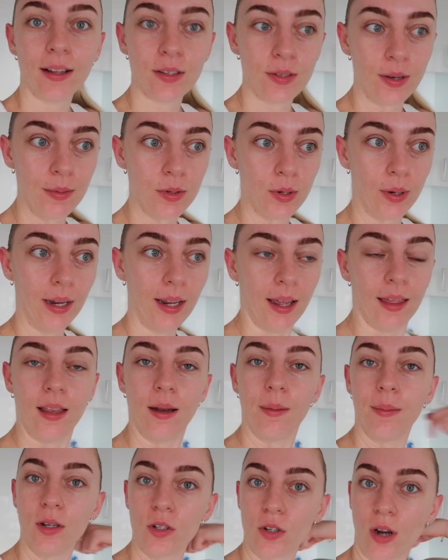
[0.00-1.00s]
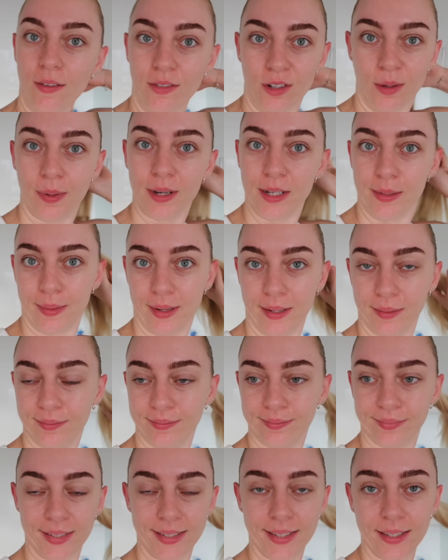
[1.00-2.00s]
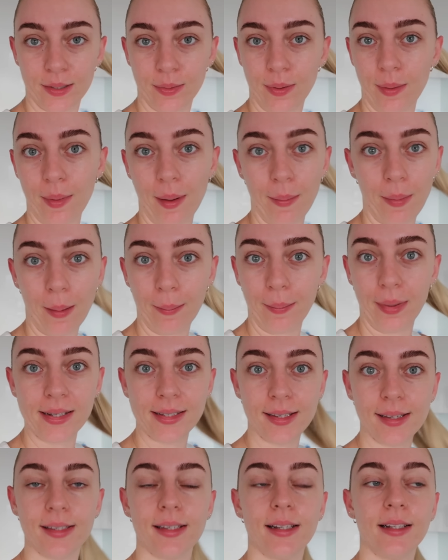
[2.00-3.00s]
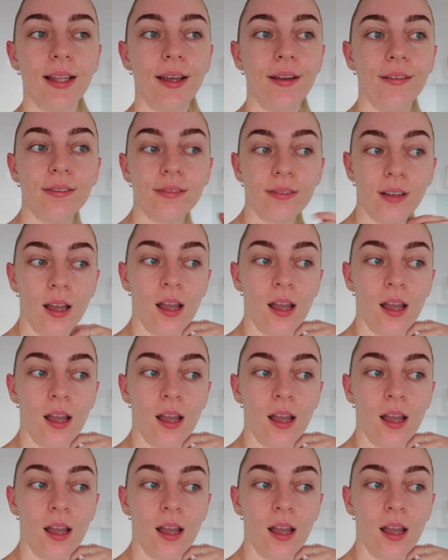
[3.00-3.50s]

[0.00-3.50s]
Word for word: that's what I'm doing and then I'm gonna drive to Brisbane that's where my mum and my sister live